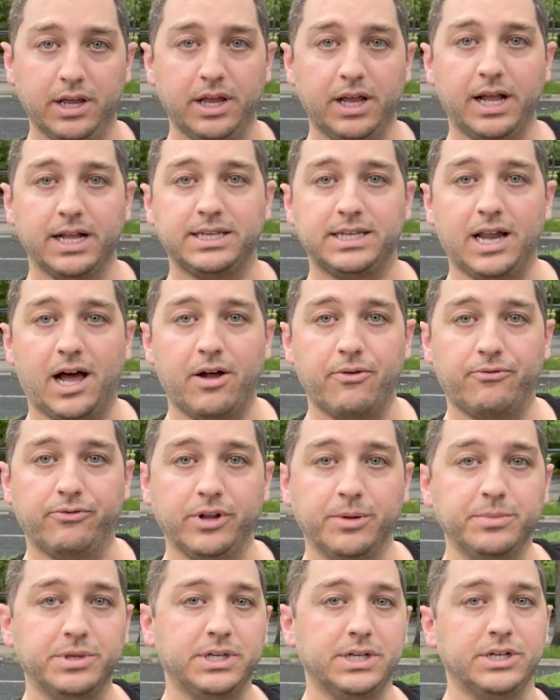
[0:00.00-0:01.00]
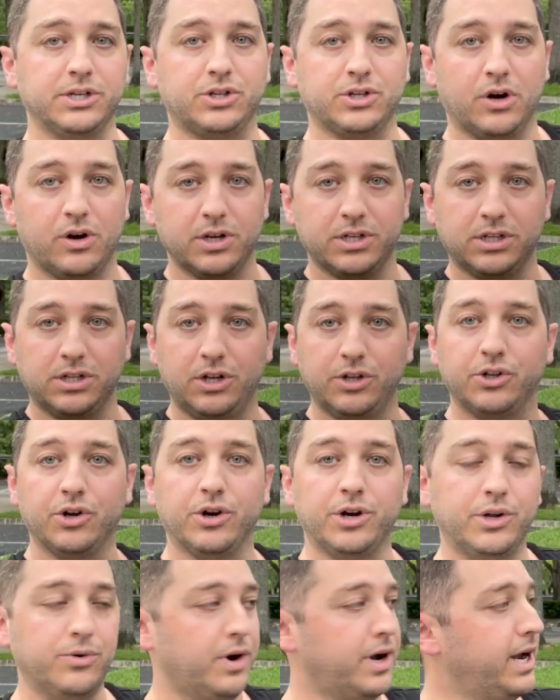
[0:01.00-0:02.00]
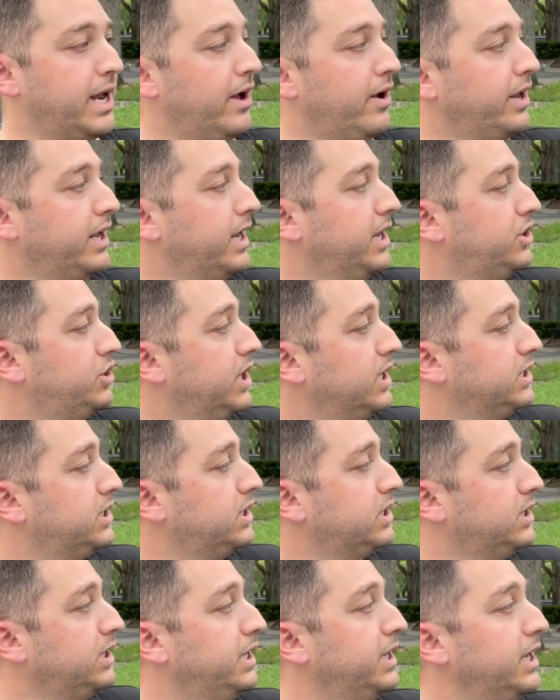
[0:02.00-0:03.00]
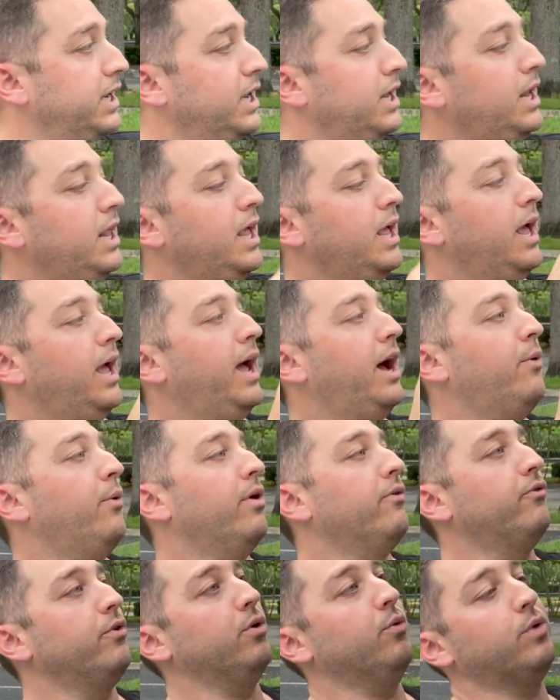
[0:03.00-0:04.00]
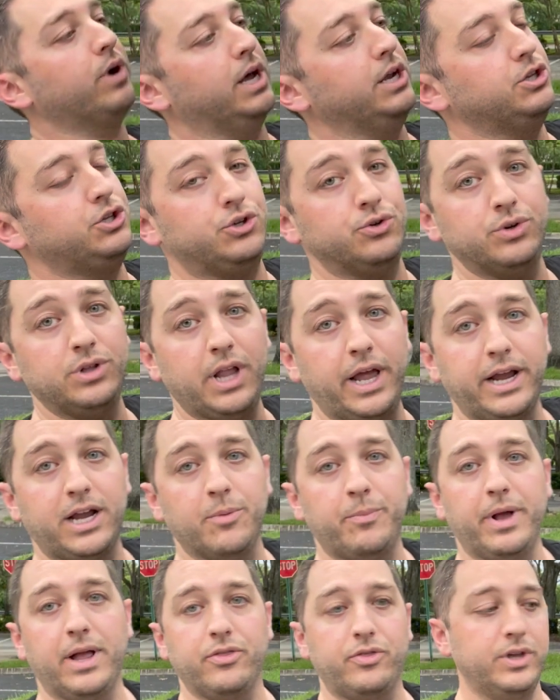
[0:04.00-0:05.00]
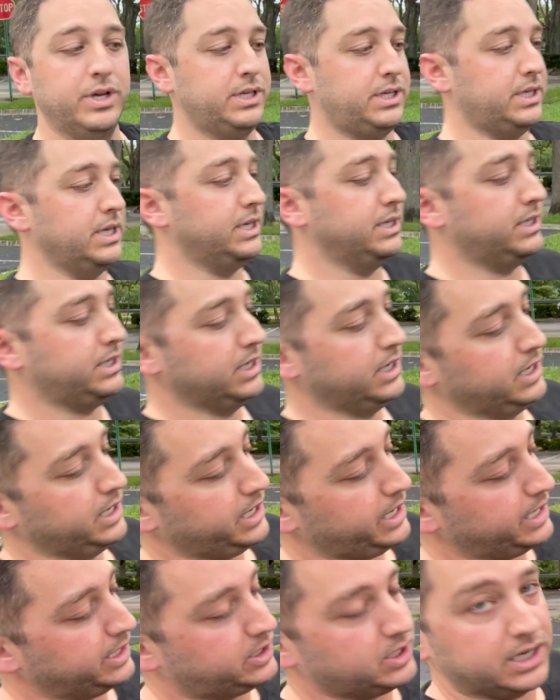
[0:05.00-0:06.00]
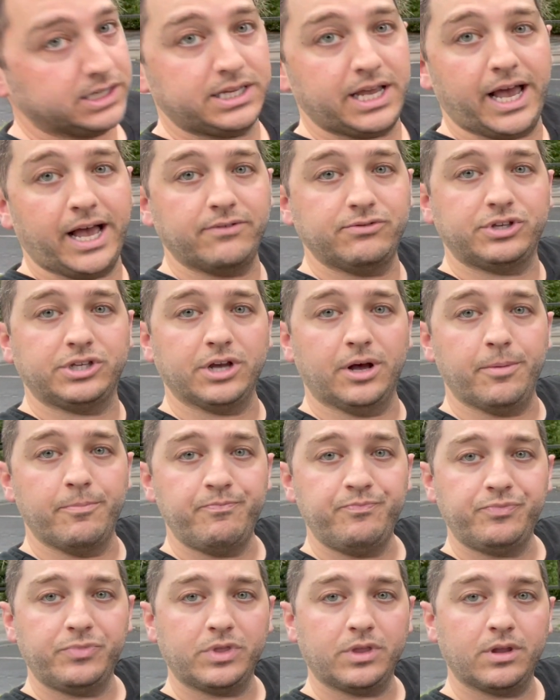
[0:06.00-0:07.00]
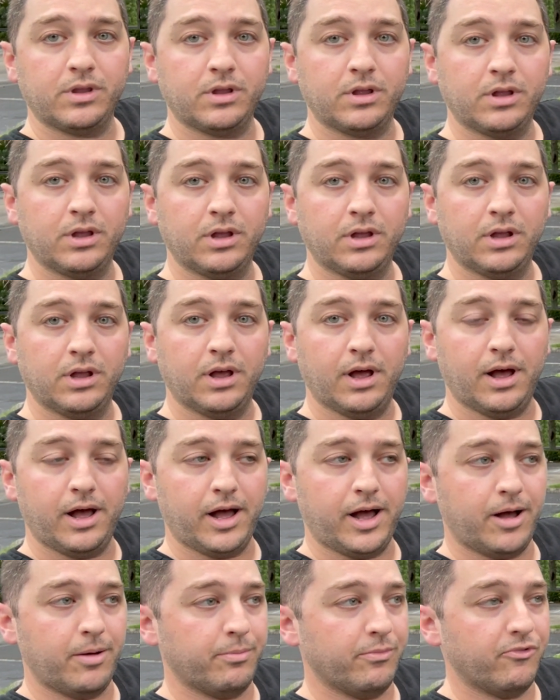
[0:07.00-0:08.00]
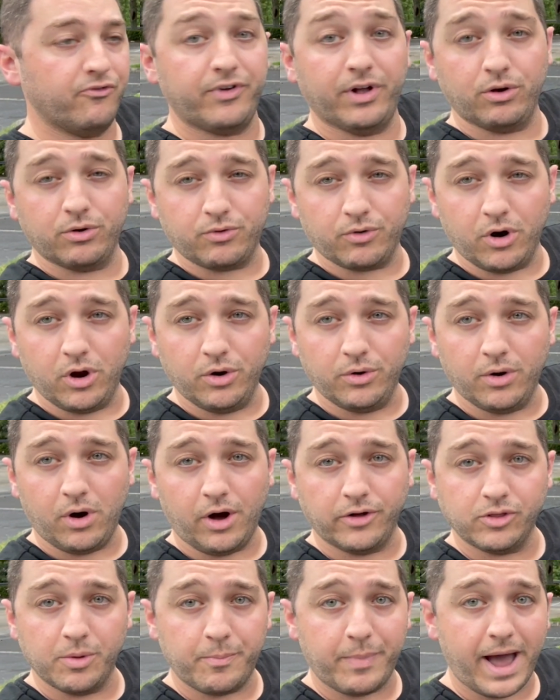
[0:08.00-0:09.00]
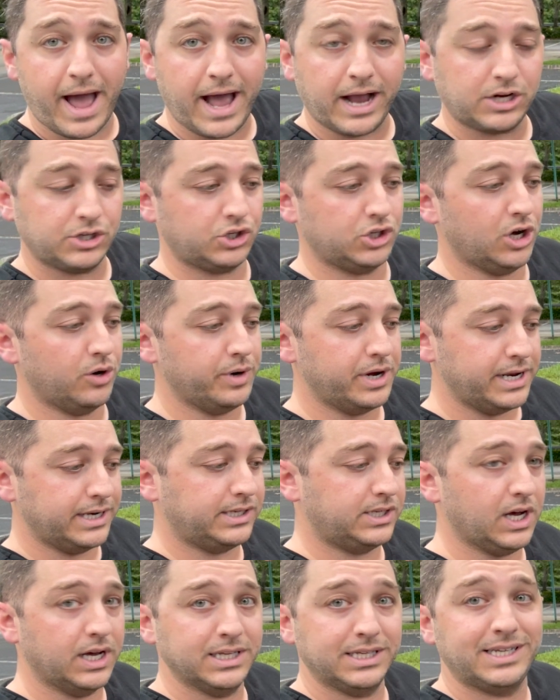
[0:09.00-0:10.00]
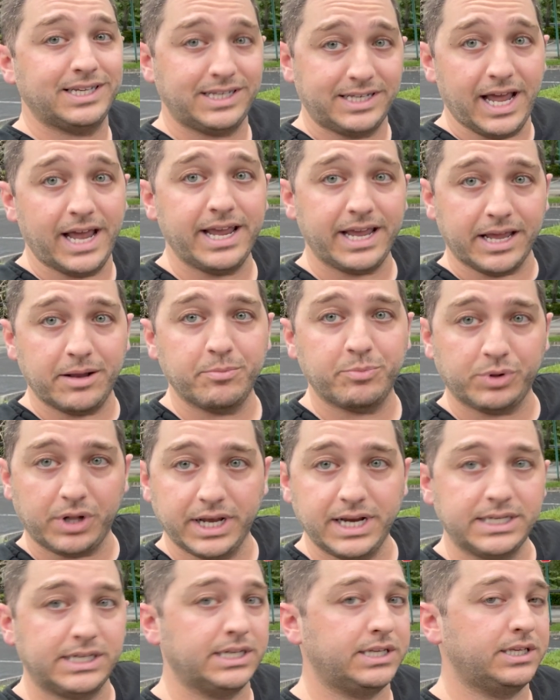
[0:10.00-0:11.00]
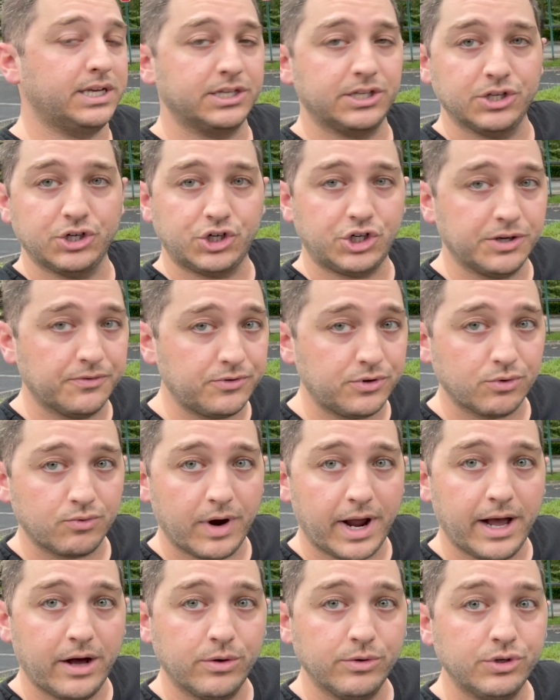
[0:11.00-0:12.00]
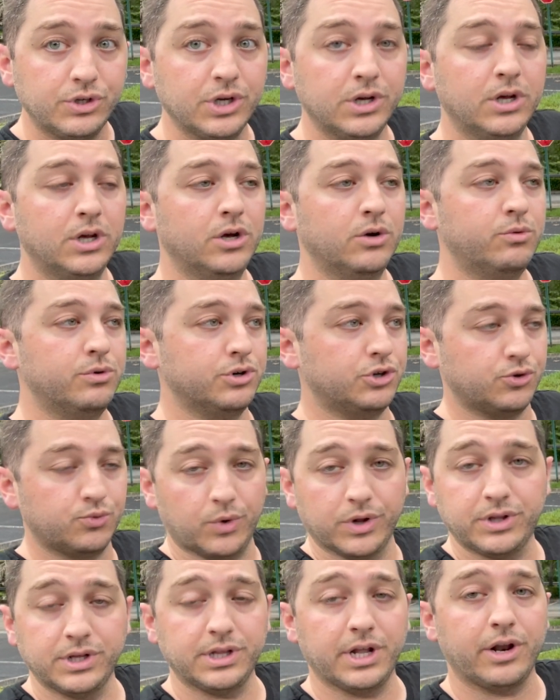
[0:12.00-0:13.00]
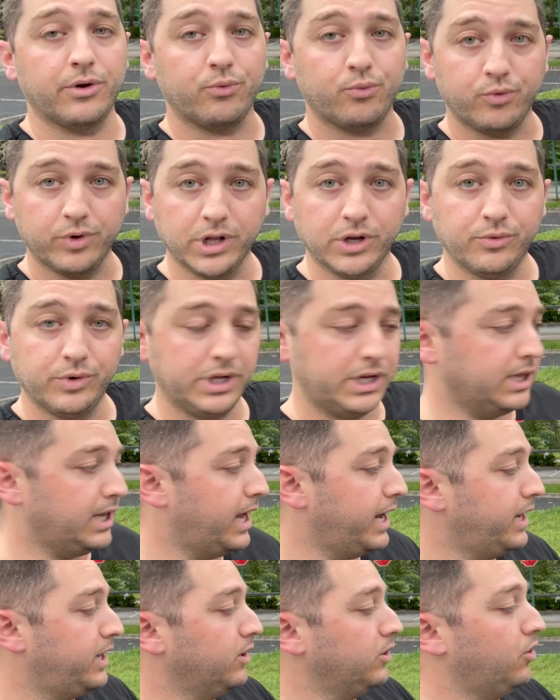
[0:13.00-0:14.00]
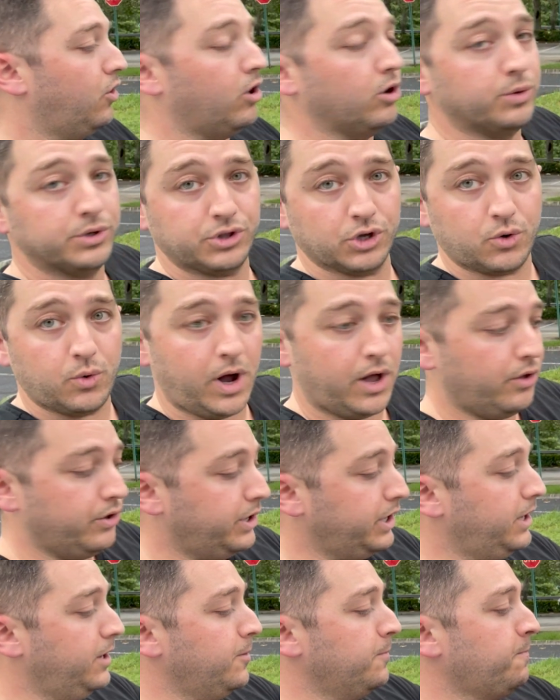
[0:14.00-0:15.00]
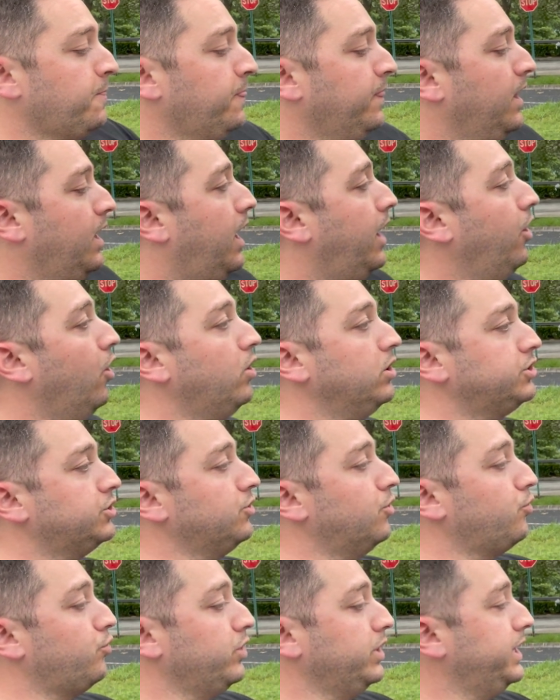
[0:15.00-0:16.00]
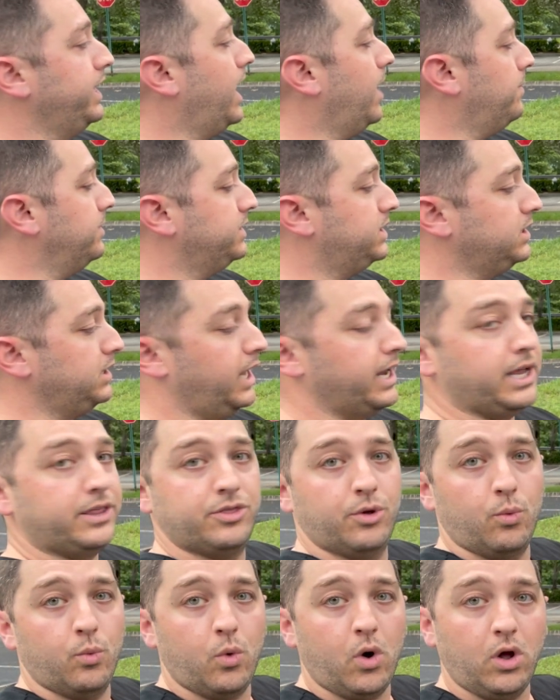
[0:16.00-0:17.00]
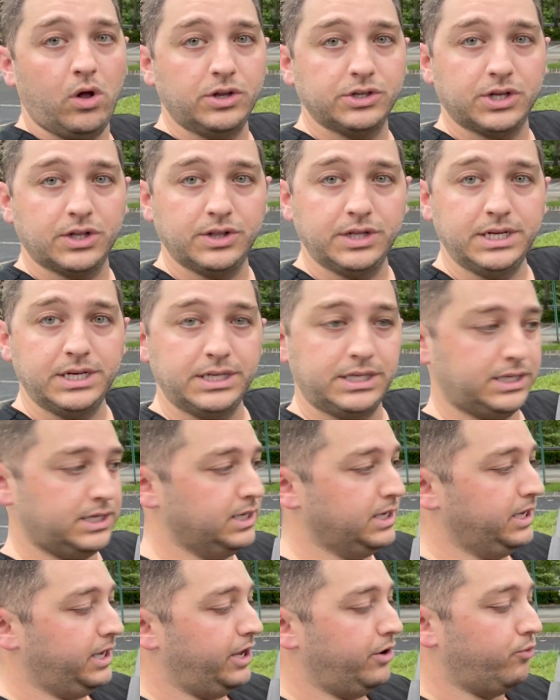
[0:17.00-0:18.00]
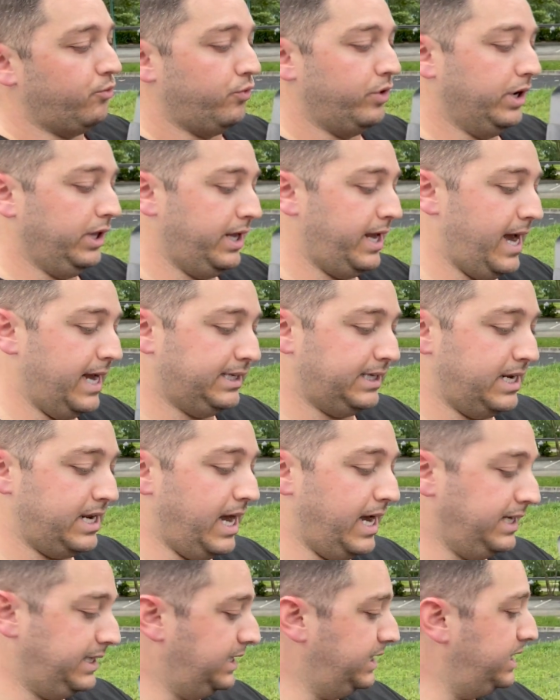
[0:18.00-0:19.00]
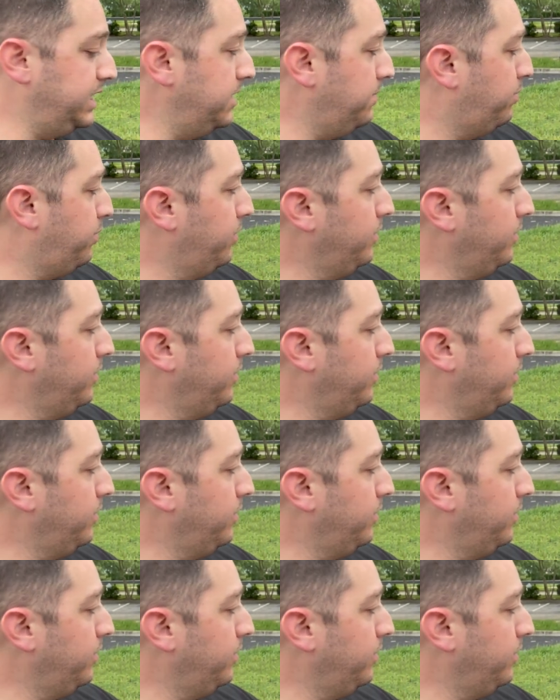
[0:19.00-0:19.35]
It's not flimsy. Sorry, it's a little dirty right now. I didn't get a chance to clean it. However, what I do like about this is it does have some Velcro on the back, so it does stay in place. It doesn't shift around, which is one thing that I really, really like, along with the quality. I also really happen to like the walls on these. It really has a nice deep